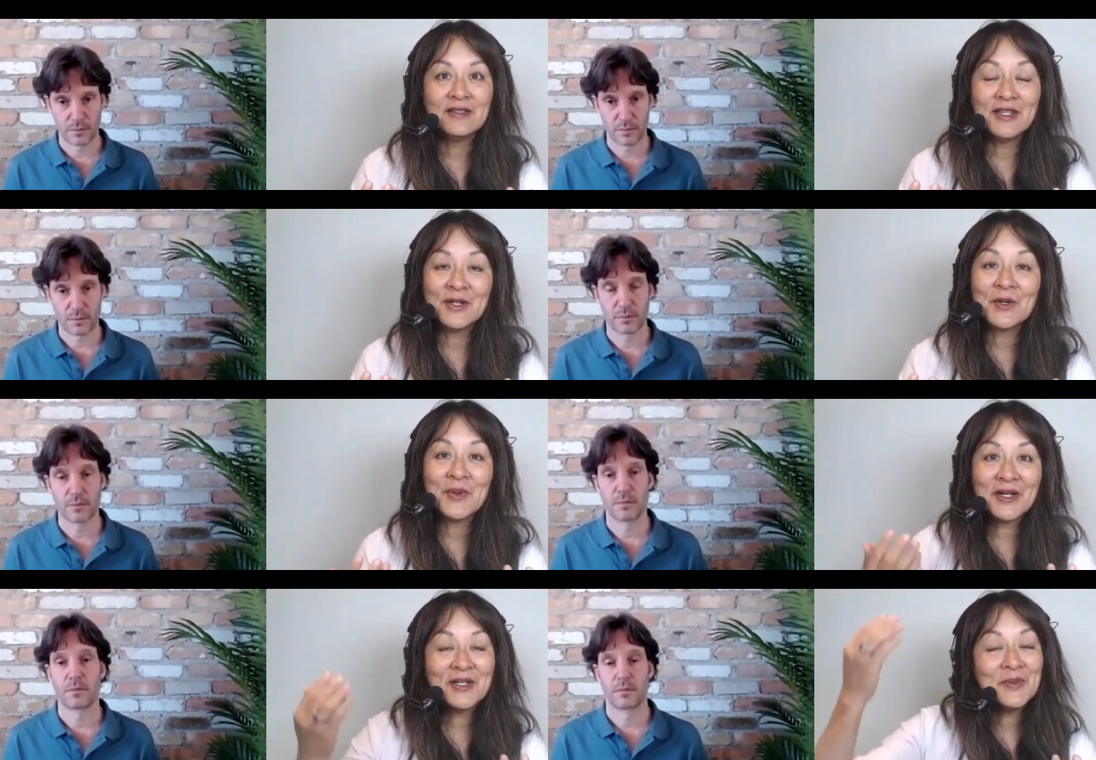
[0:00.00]
Speaker 1: then our
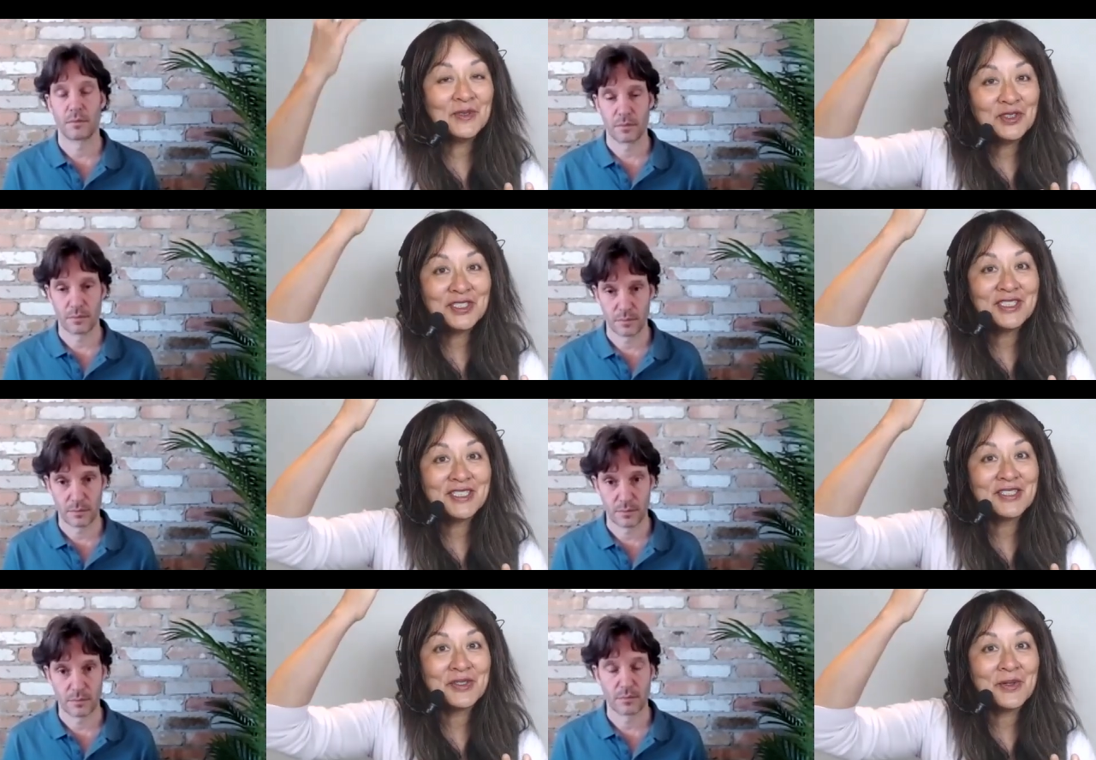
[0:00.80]
body will
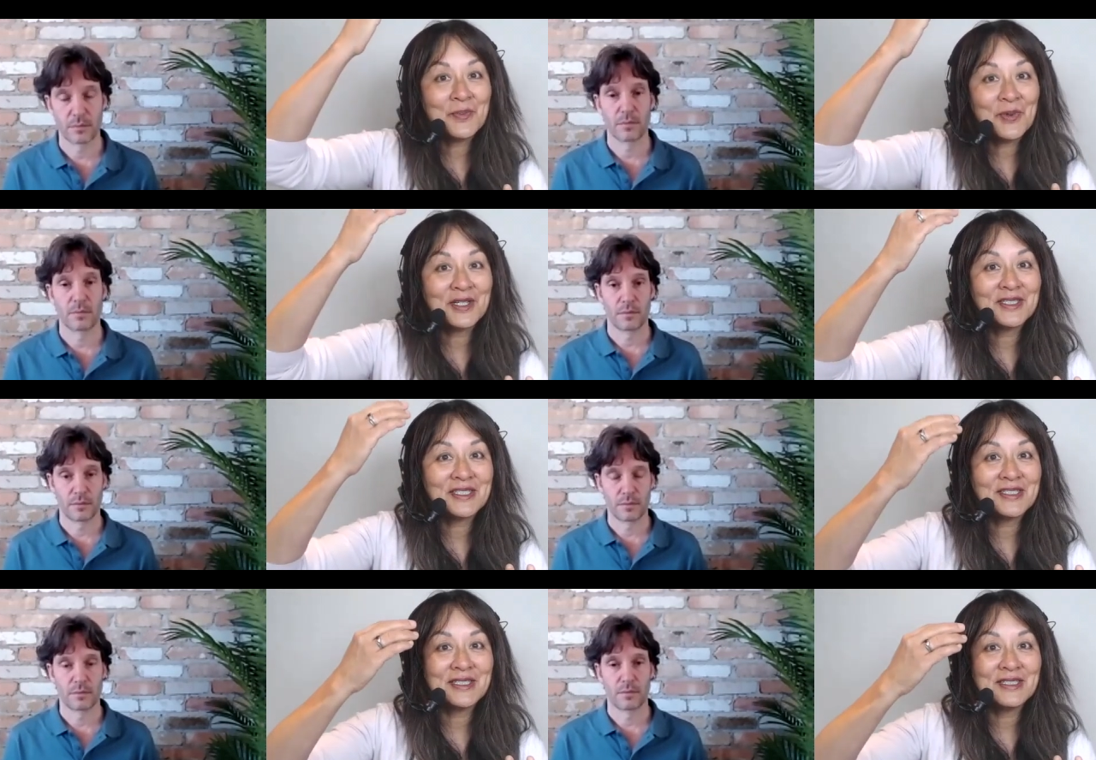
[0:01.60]
just start
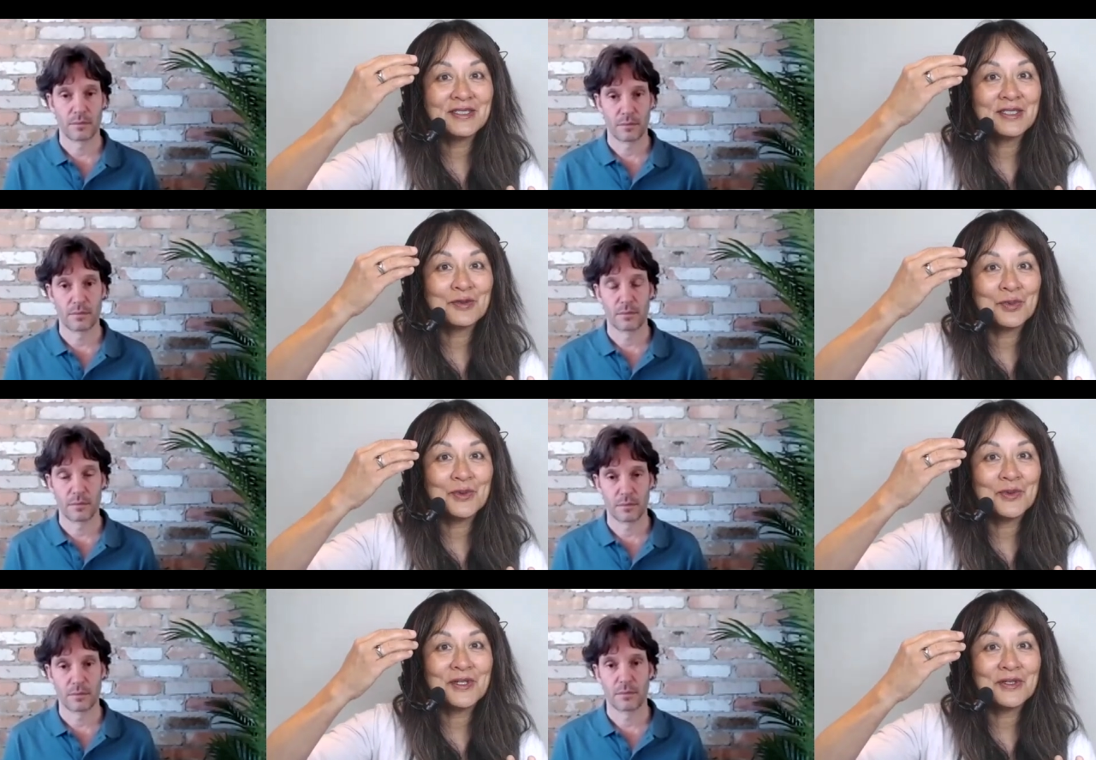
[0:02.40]
processing this
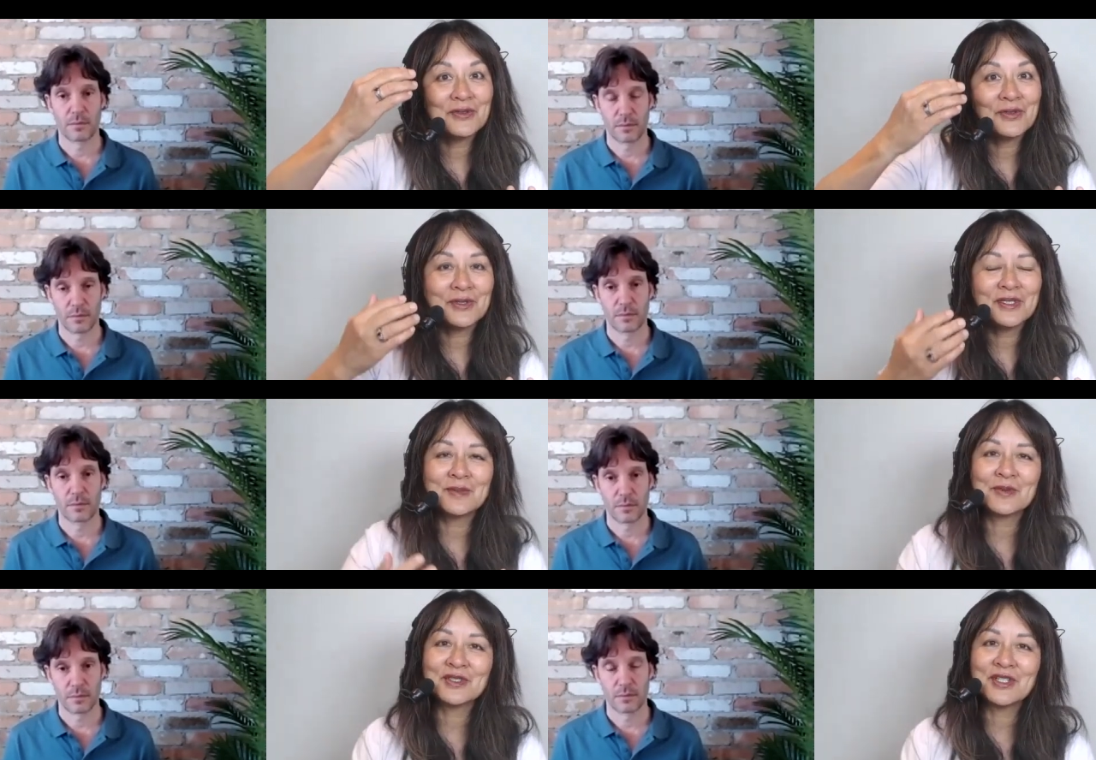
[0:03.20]
through our
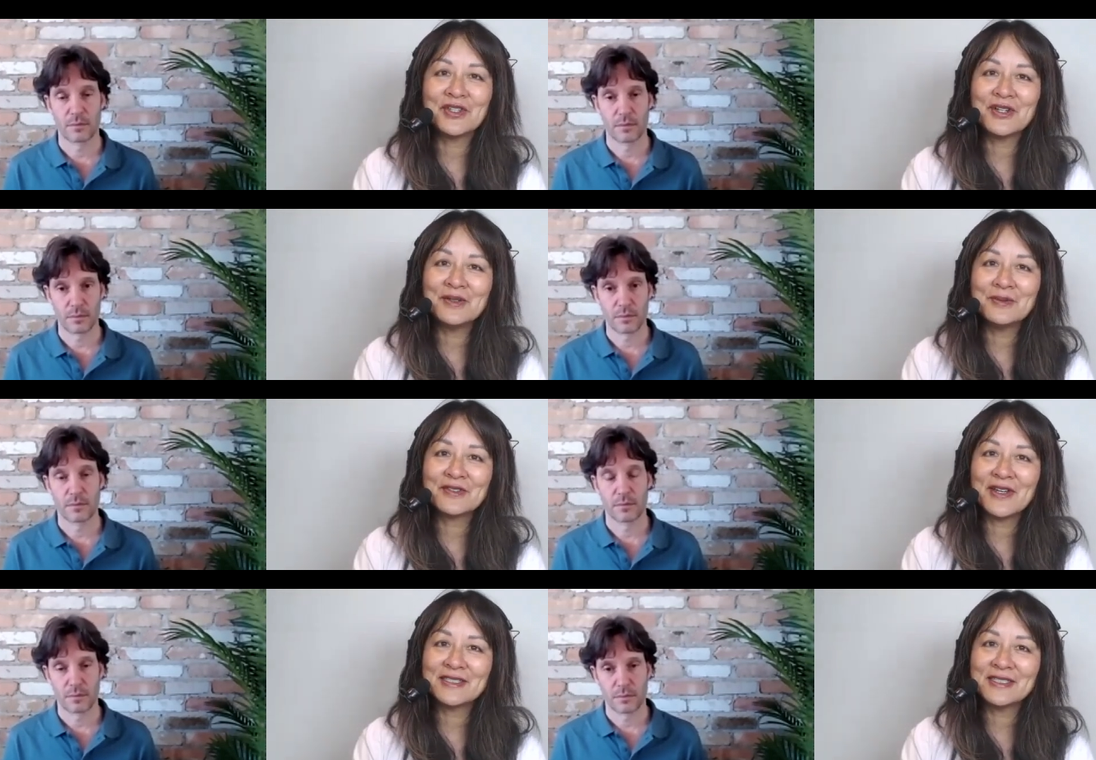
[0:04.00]
dreams, which I thought
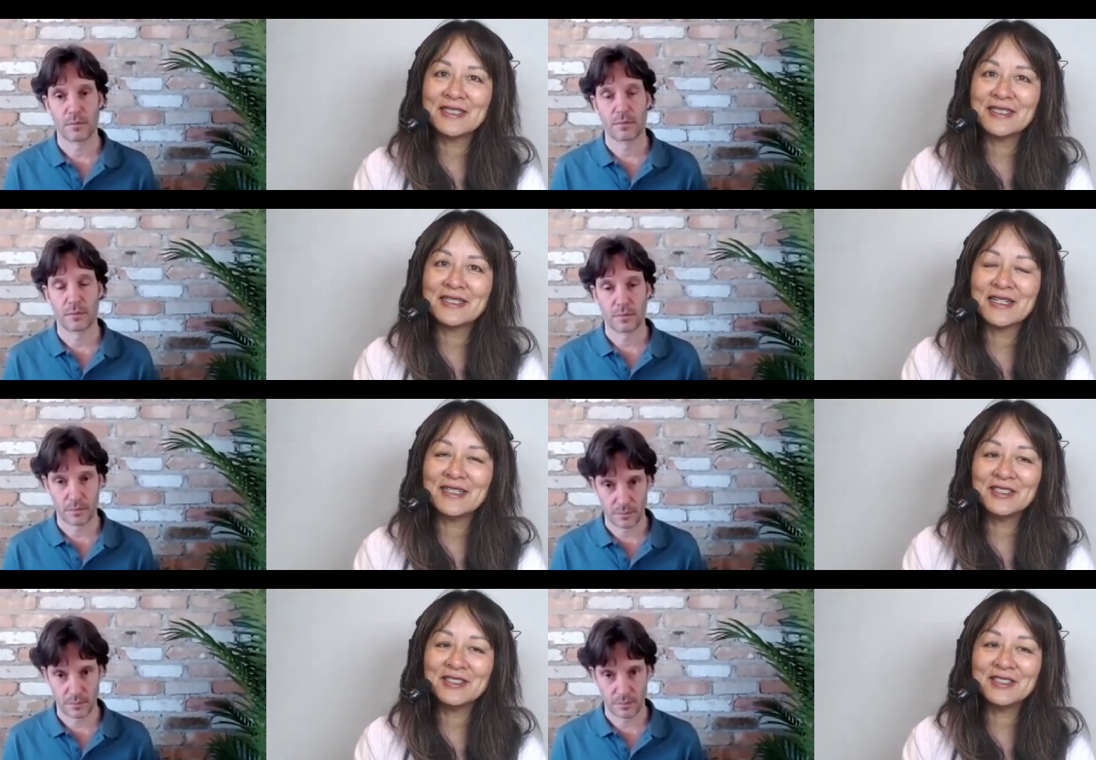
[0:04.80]
was fascinating. I, I